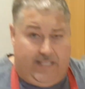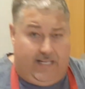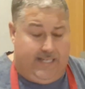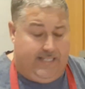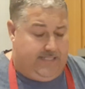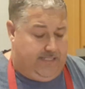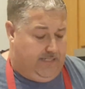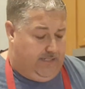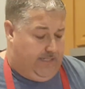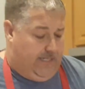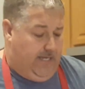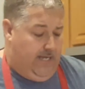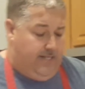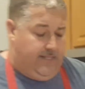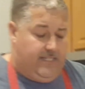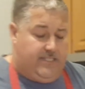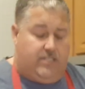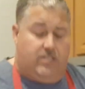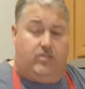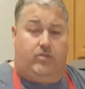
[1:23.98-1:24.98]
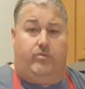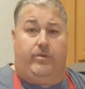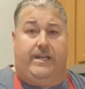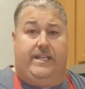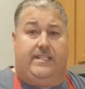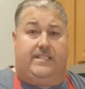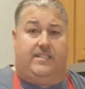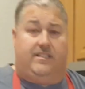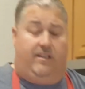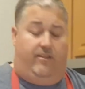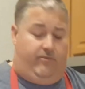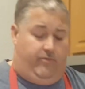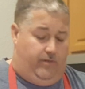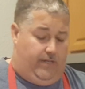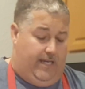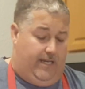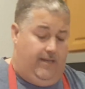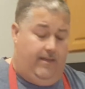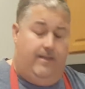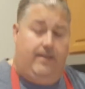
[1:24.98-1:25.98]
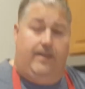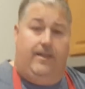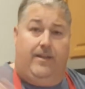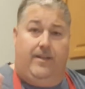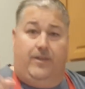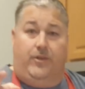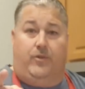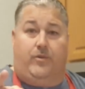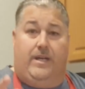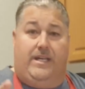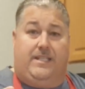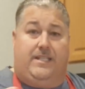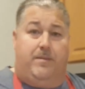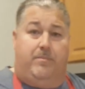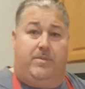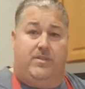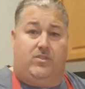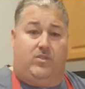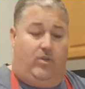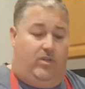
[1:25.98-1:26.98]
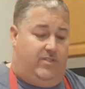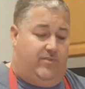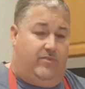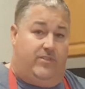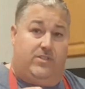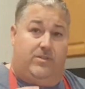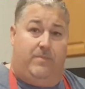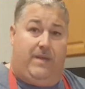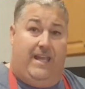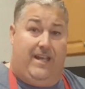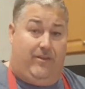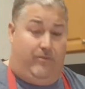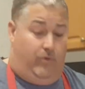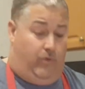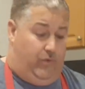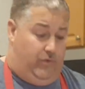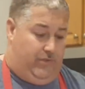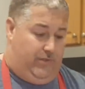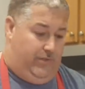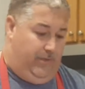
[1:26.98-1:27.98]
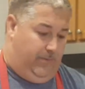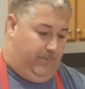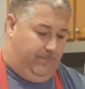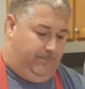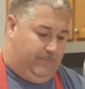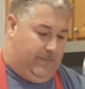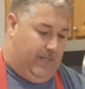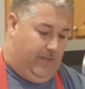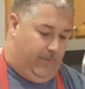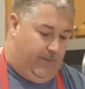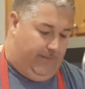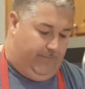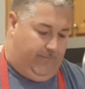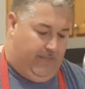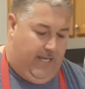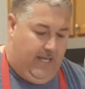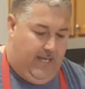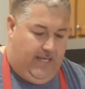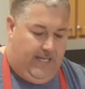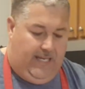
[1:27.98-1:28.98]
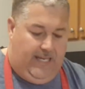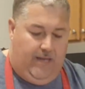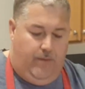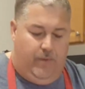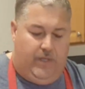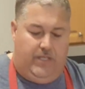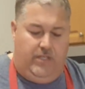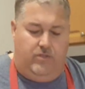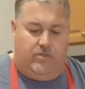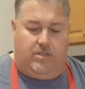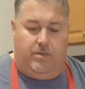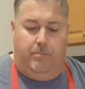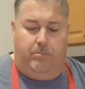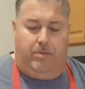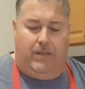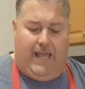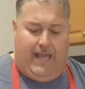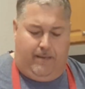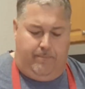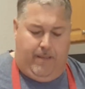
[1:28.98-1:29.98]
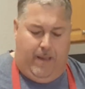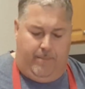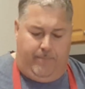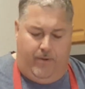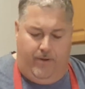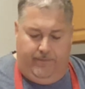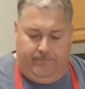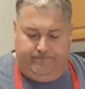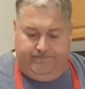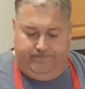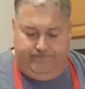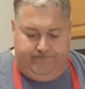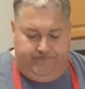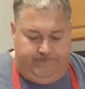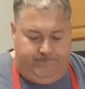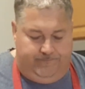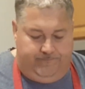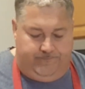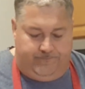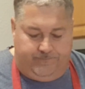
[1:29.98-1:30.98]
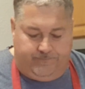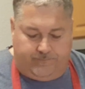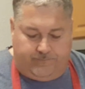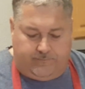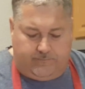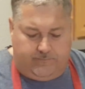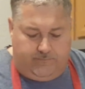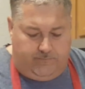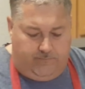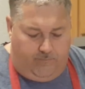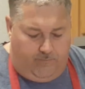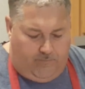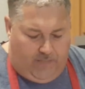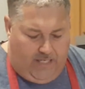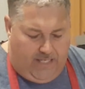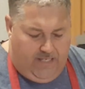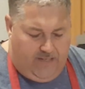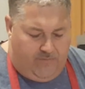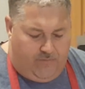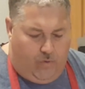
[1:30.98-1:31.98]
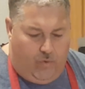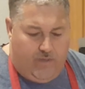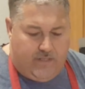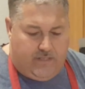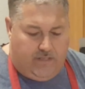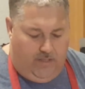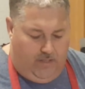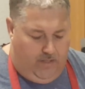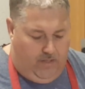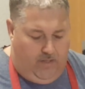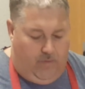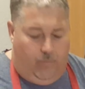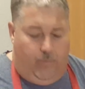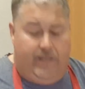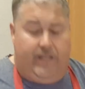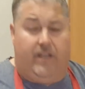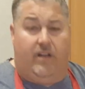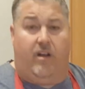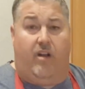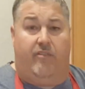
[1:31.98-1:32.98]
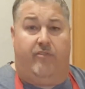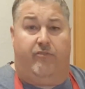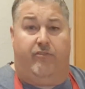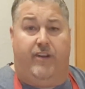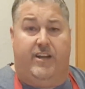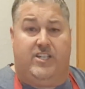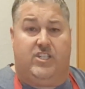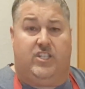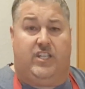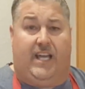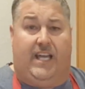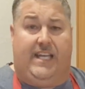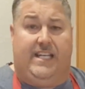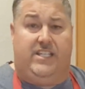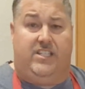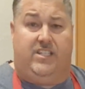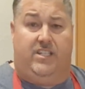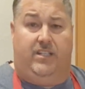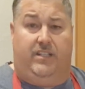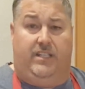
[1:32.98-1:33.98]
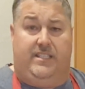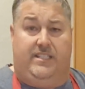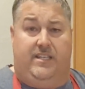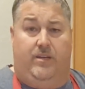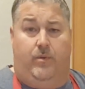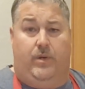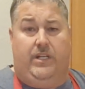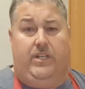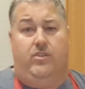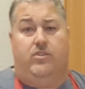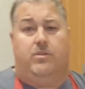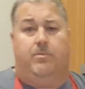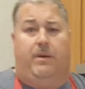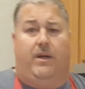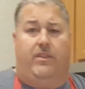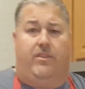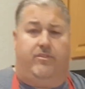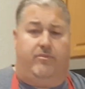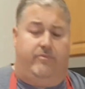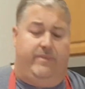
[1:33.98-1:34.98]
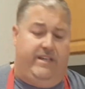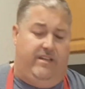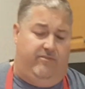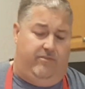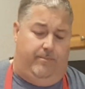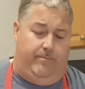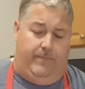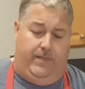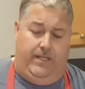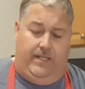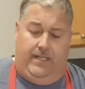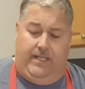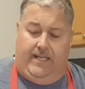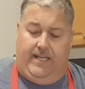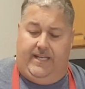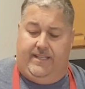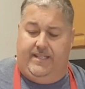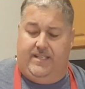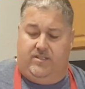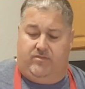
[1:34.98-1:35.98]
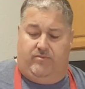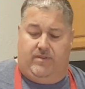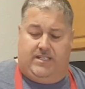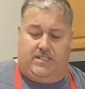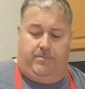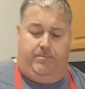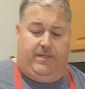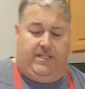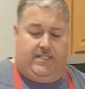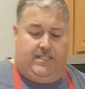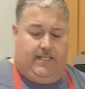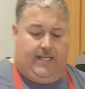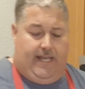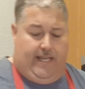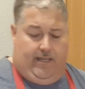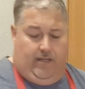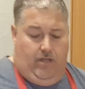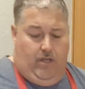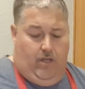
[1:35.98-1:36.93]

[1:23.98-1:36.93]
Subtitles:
Thai chili. This is great stuff, okay? Great dipping sauce for some egg rolls too, by the way. And we're gonna use some black pepper, and of course, we get our fresh Thai chilies here. We're gonna use about 3 of them in this recipe today.